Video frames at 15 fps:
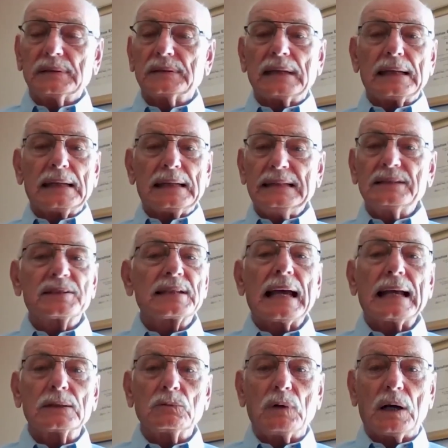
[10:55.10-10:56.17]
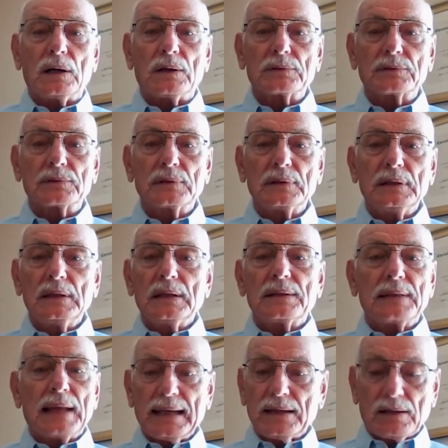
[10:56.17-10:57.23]
they, inside the walls.
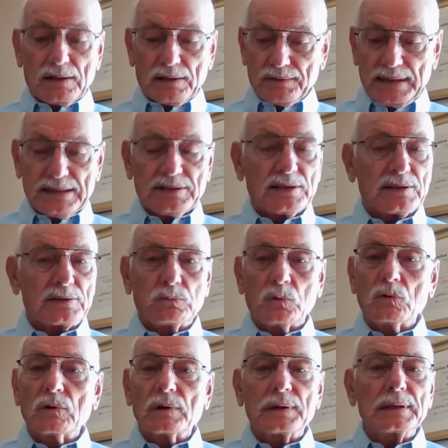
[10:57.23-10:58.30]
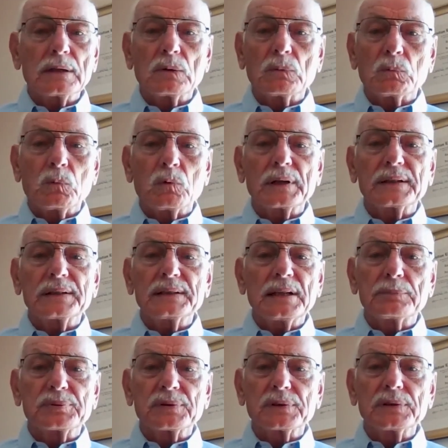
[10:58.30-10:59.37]
They are. This is warden, warden
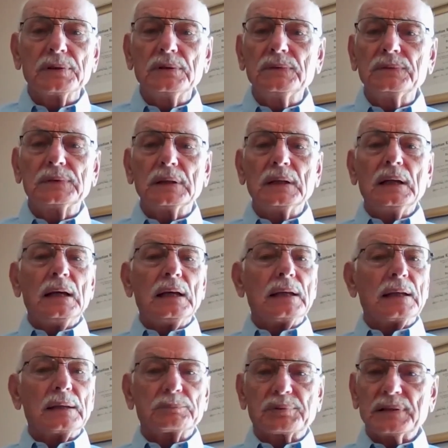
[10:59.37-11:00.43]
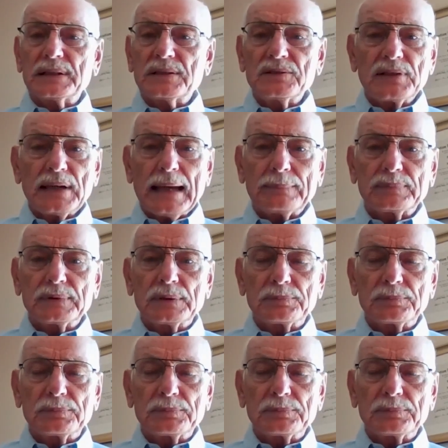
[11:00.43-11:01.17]
approved, prison chaplain